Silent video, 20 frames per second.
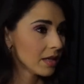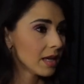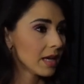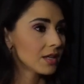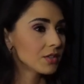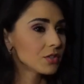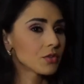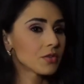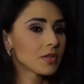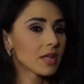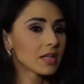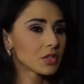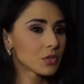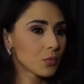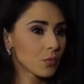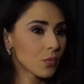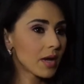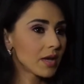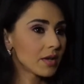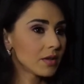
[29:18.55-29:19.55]
And so
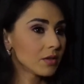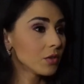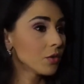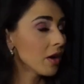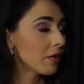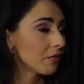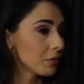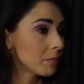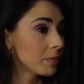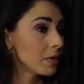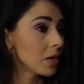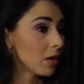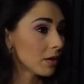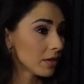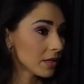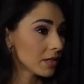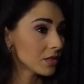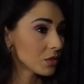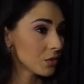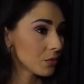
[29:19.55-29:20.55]
that's when you have to be
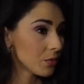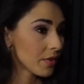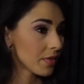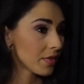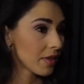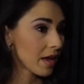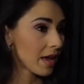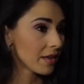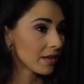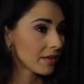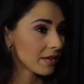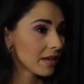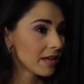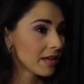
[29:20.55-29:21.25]
honest with that.